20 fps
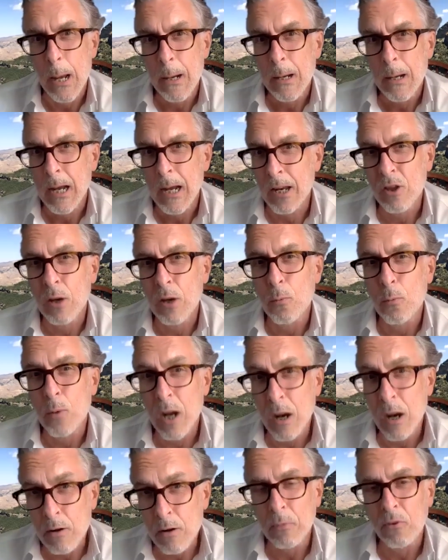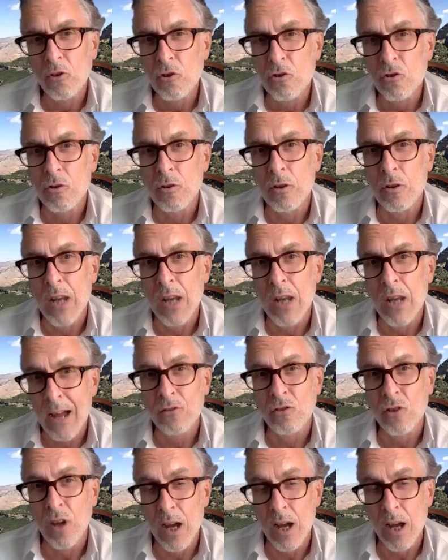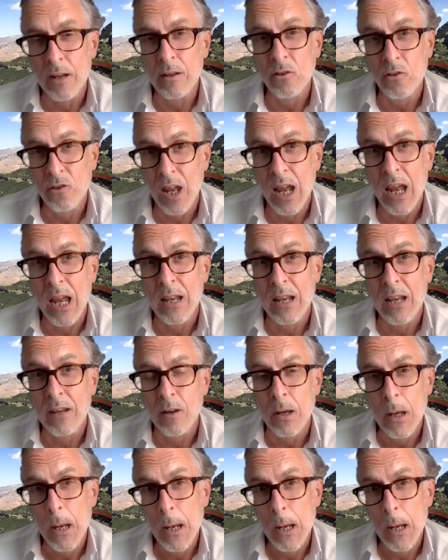And I think we are in a position now to understand